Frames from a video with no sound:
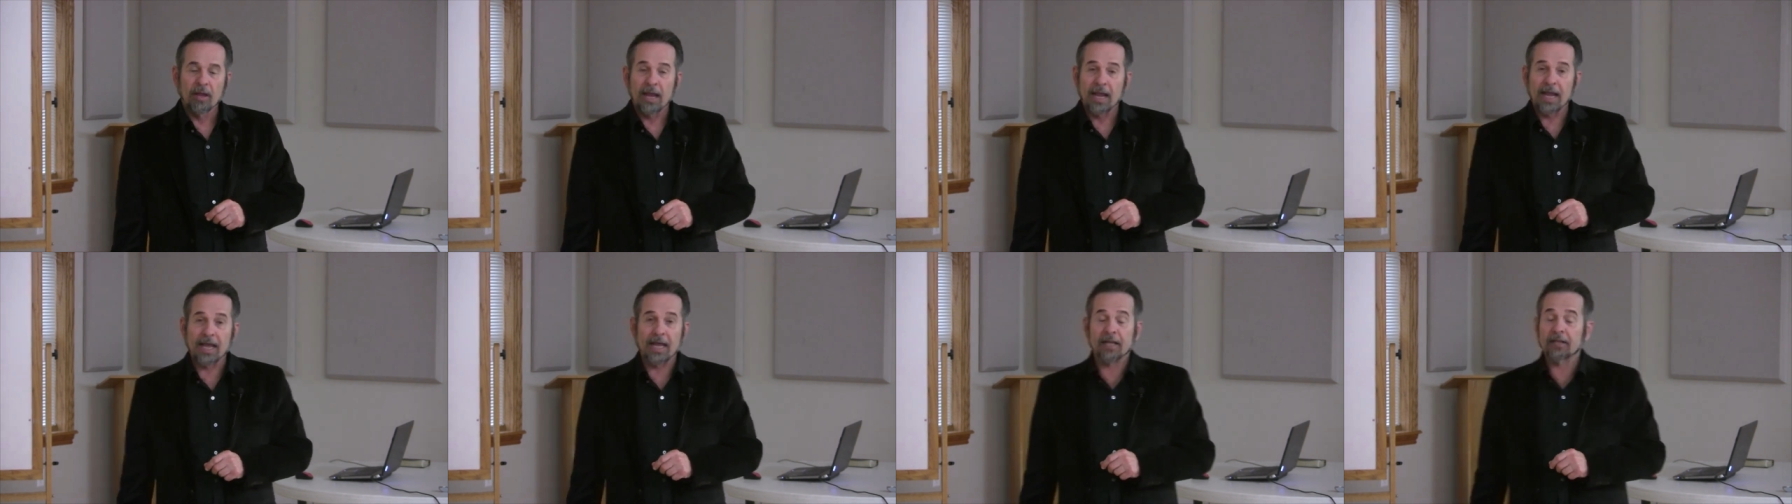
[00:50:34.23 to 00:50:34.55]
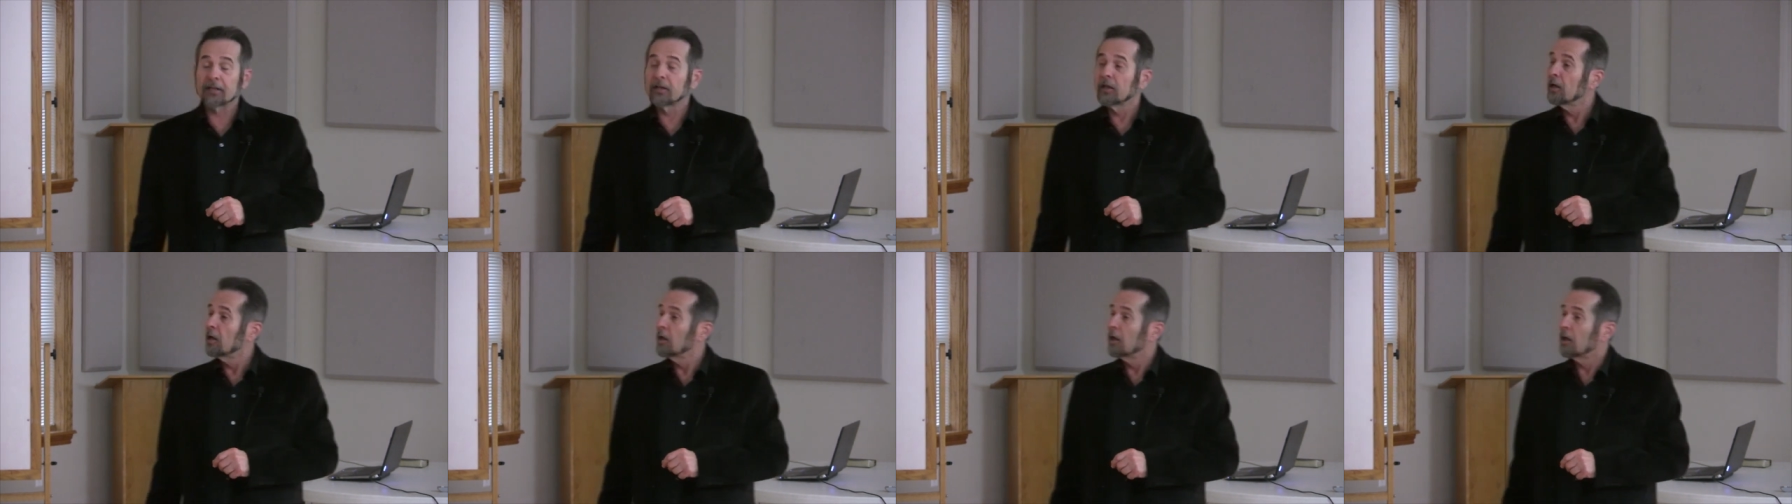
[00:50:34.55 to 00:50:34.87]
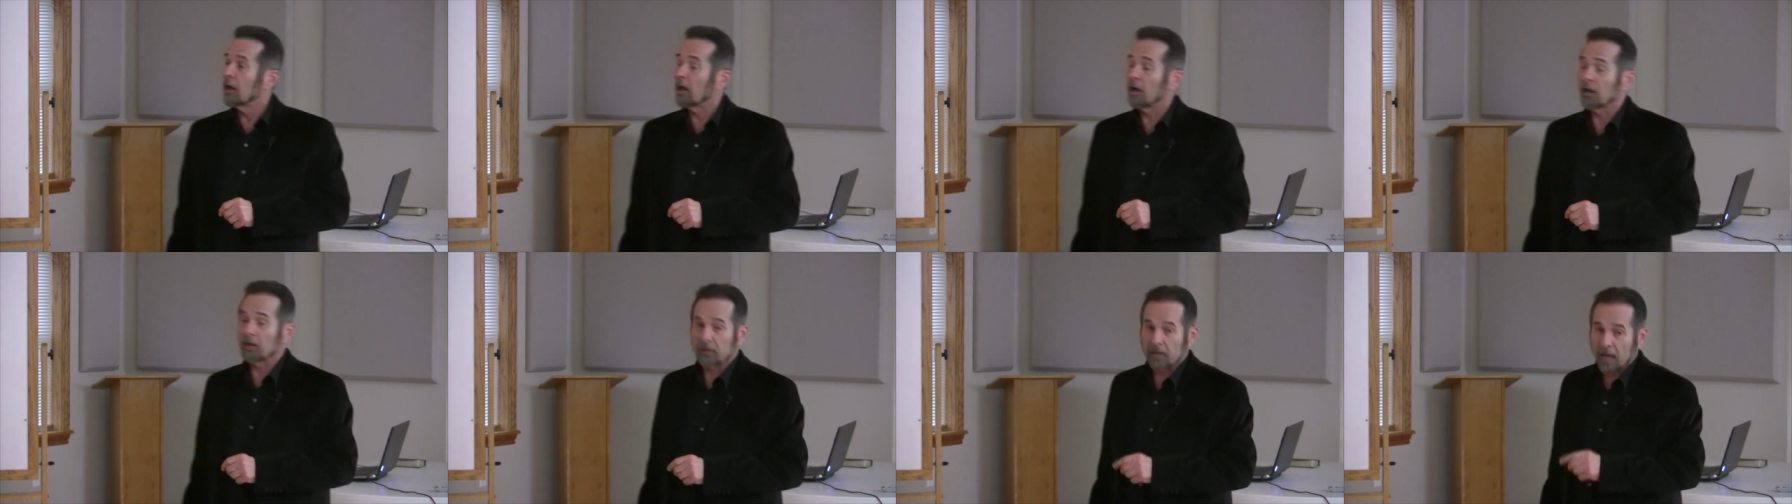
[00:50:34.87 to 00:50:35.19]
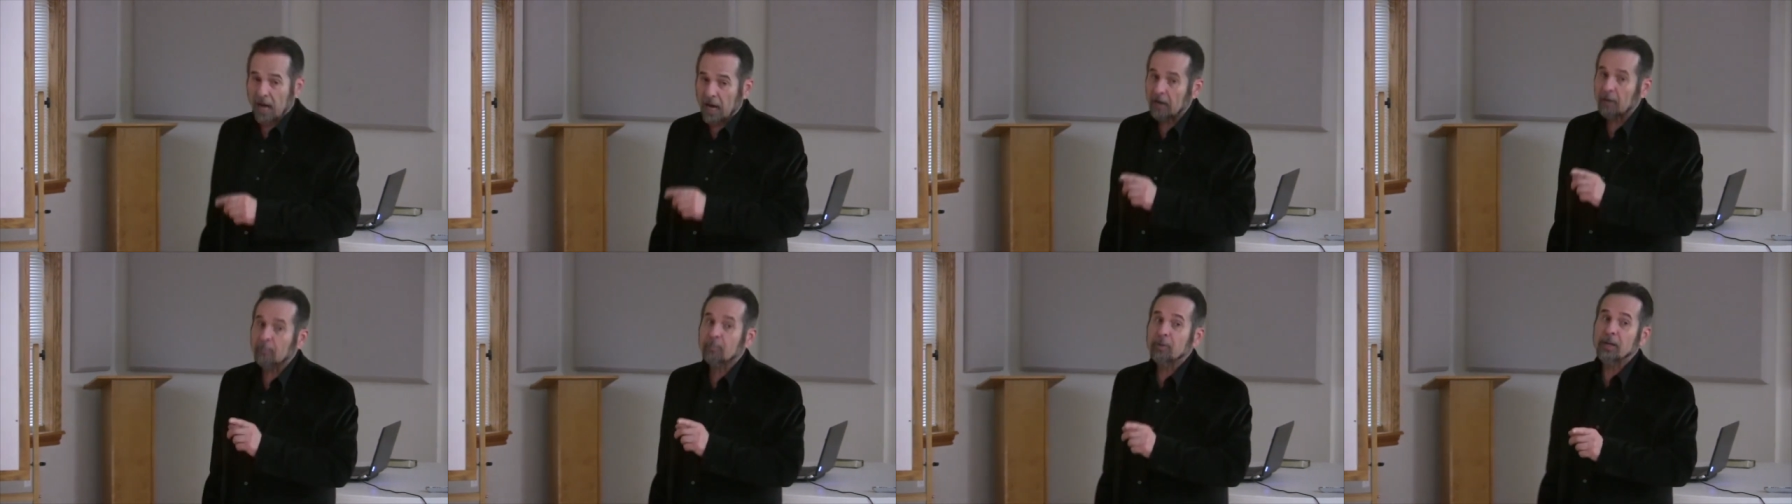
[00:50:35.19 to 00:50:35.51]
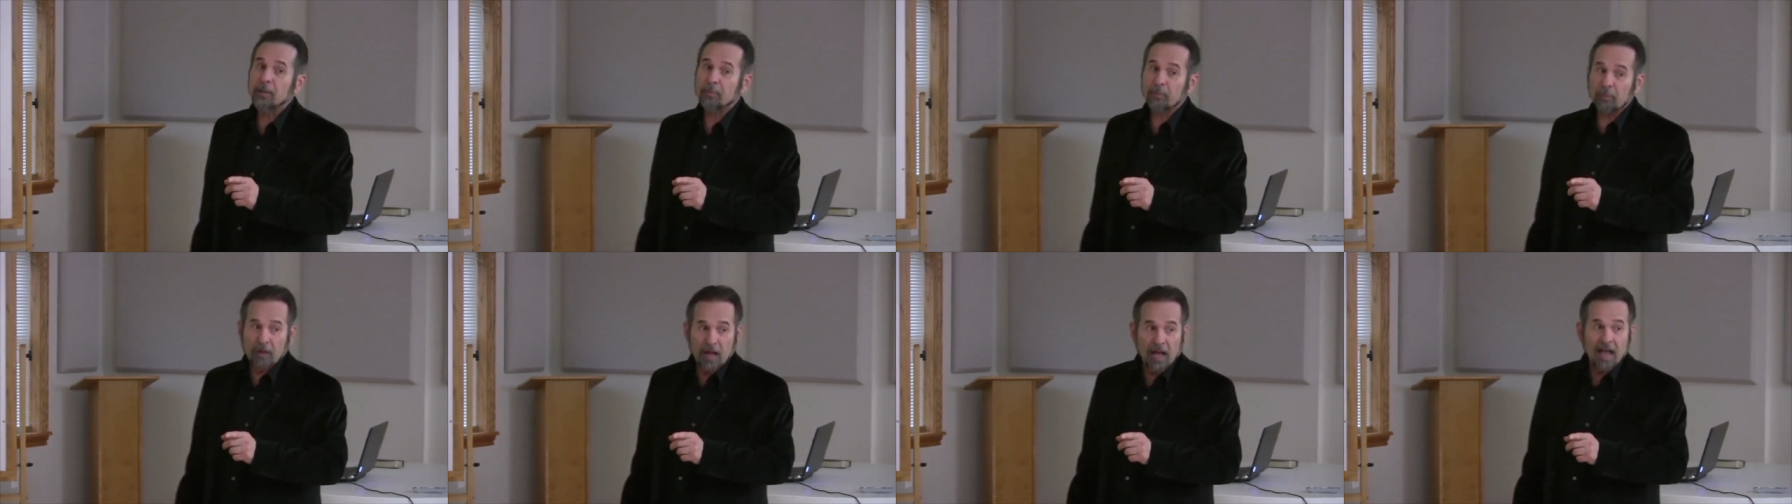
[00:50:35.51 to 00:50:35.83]
And a lot of
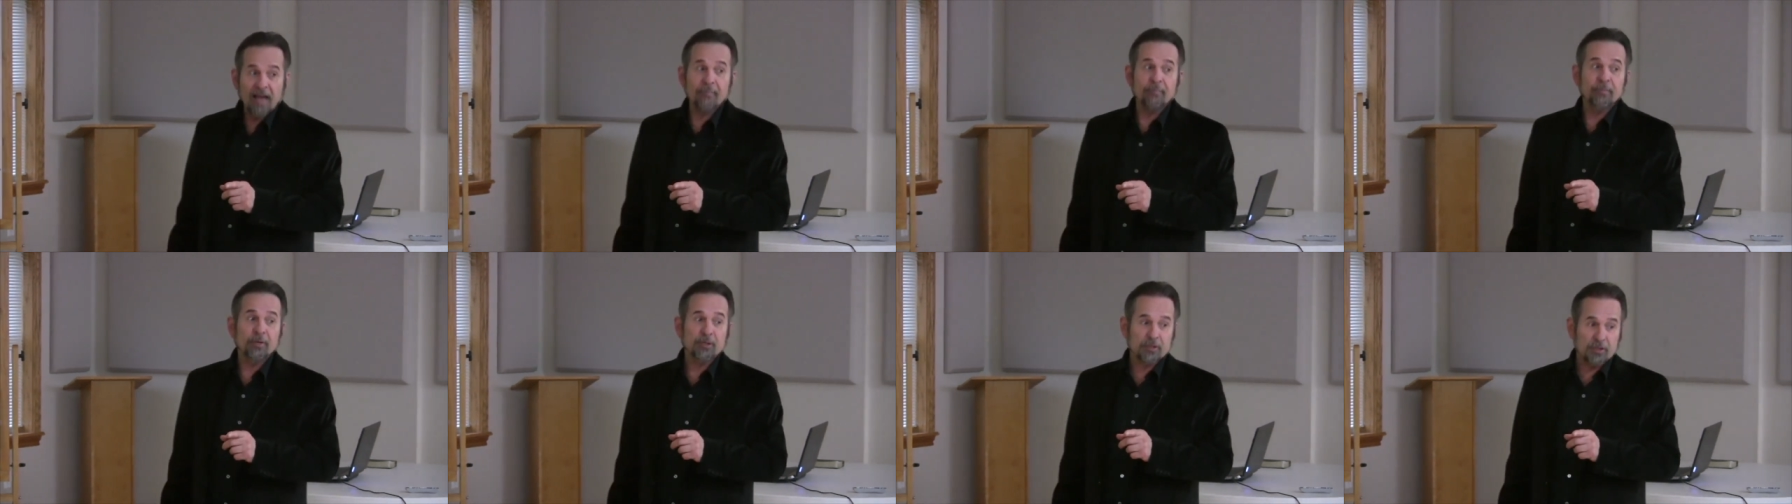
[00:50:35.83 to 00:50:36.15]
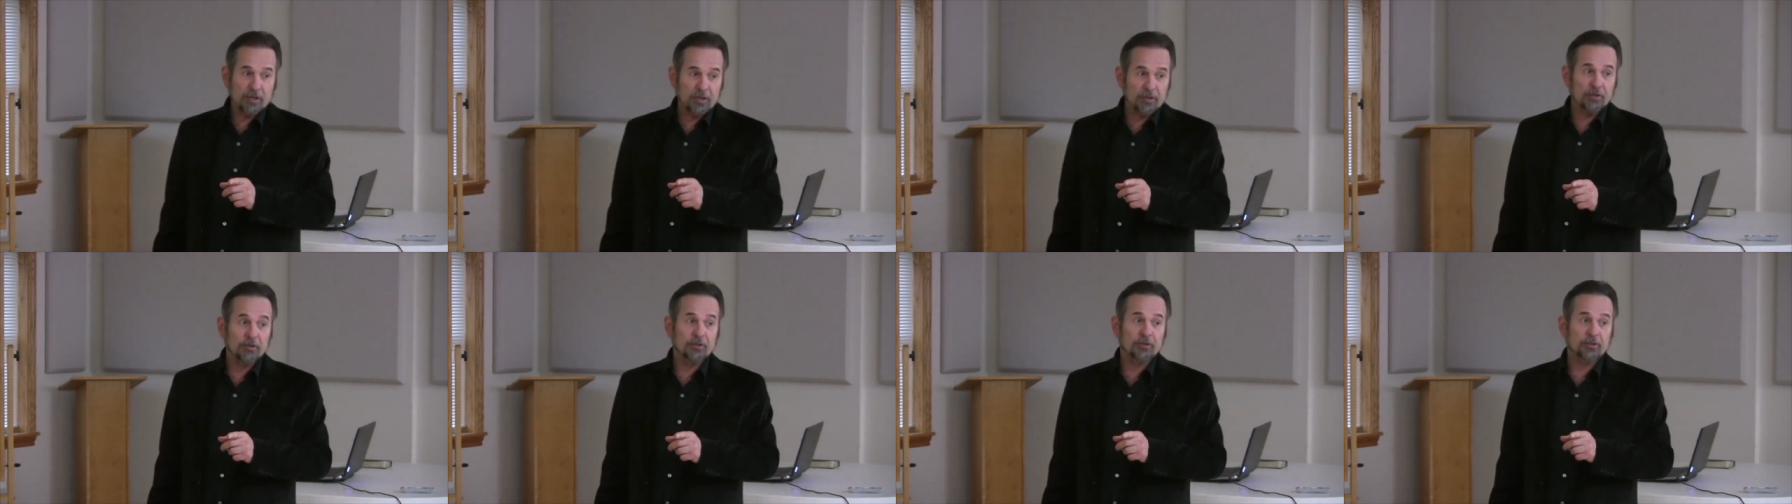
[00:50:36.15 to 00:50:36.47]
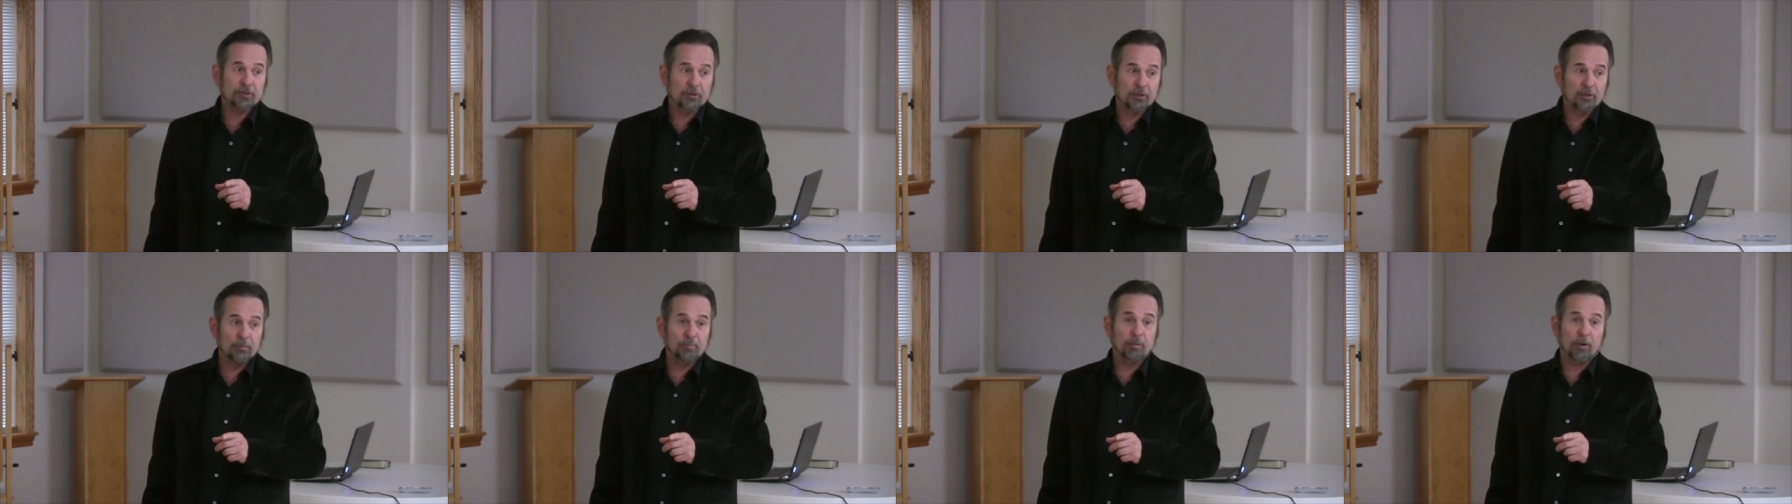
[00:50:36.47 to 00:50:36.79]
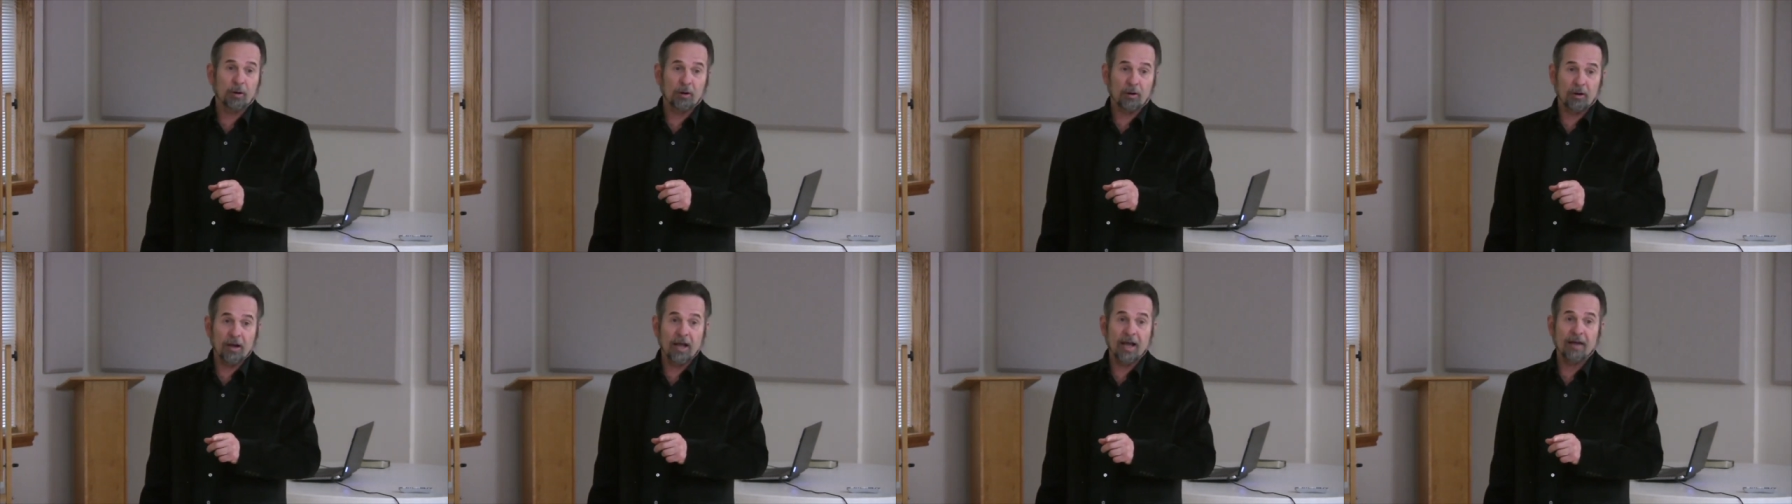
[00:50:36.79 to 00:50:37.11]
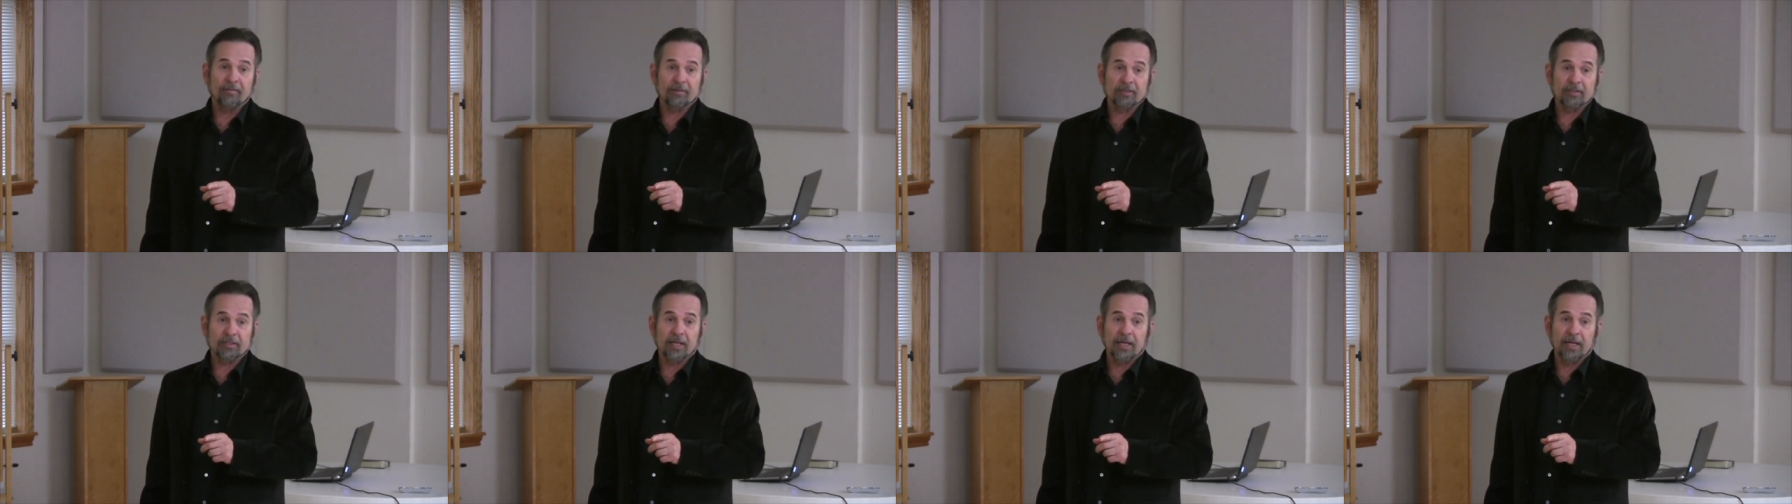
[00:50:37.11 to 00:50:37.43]
people have misunderstood Paul,
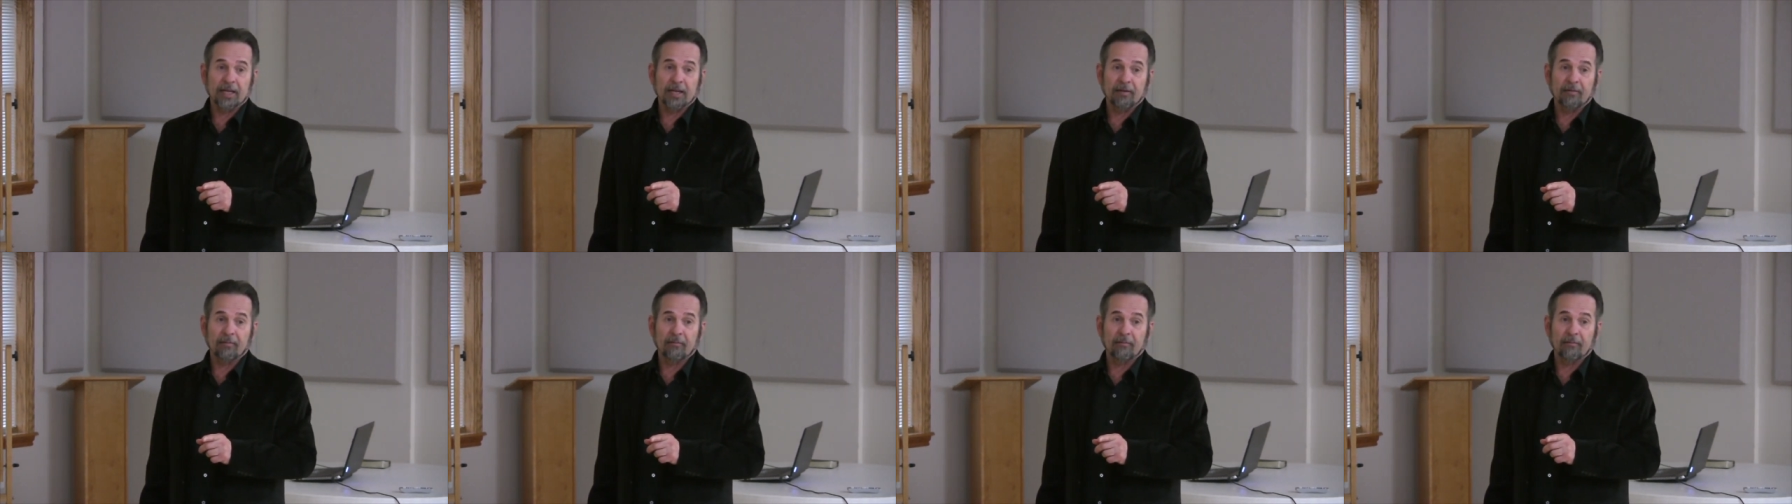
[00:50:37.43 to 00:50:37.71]
haven't they?